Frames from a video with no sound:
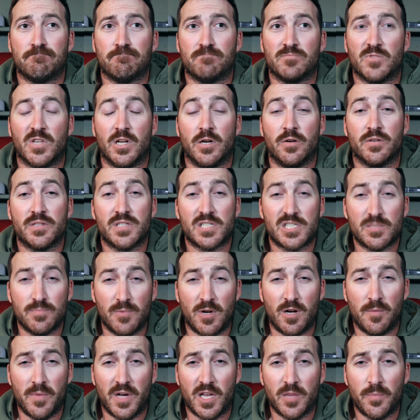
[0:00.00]
There's a
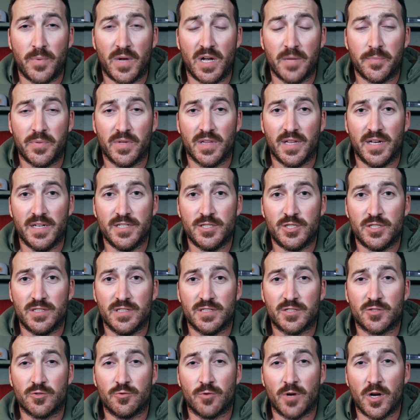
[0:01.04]
smallmouth population
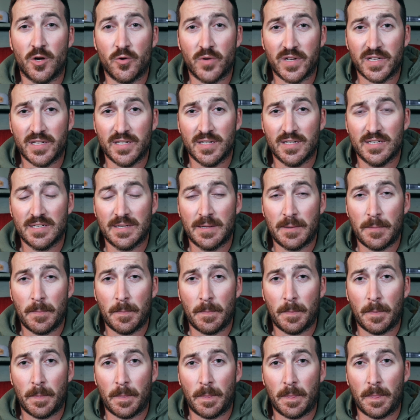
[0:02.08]
that's growing.
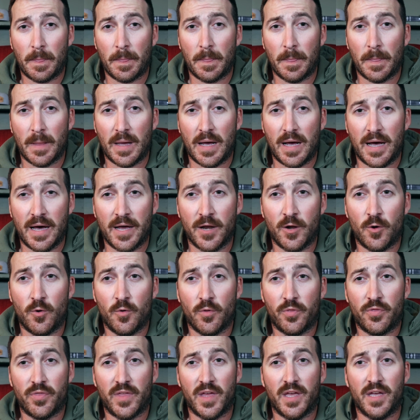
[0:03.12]
I
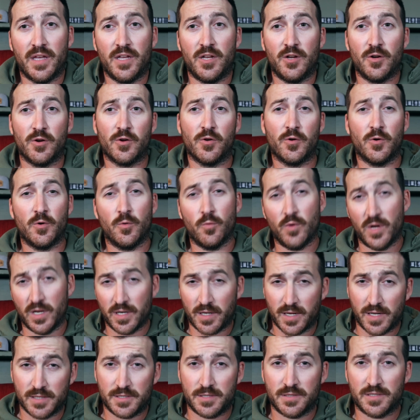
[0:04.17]
don't think you're going to
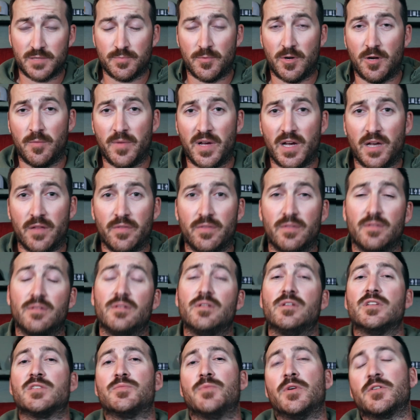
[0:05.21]
win catching smallmouth.
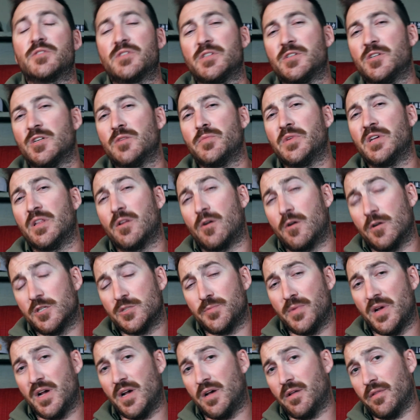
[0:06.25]
It's mostly going to be
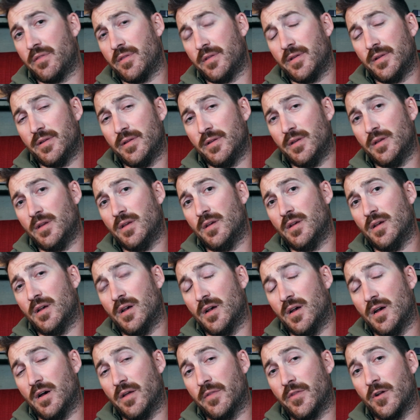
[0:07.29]
largemouth.
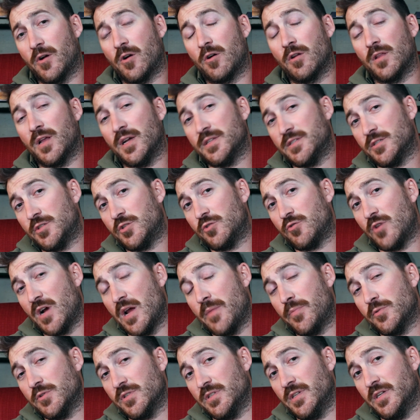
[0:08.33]
There are lots of
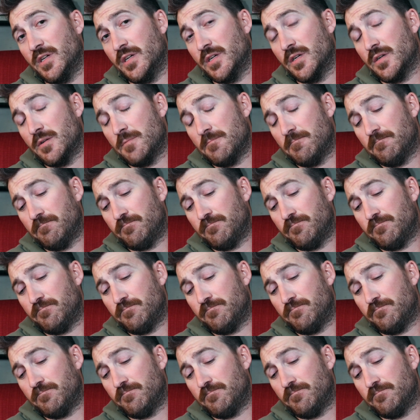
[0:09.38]
stripers in here.